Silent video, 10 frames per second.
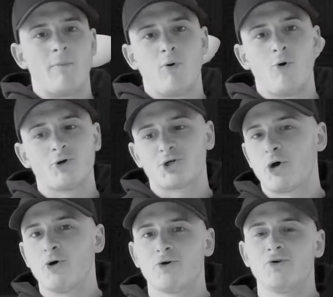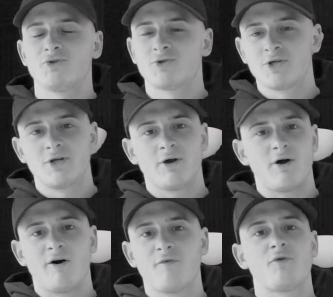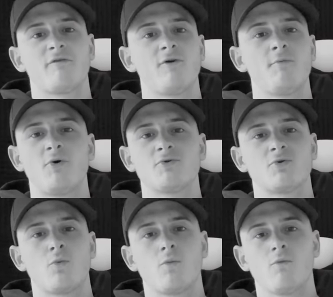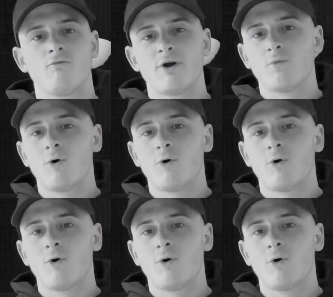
poor show because after a few bottles of red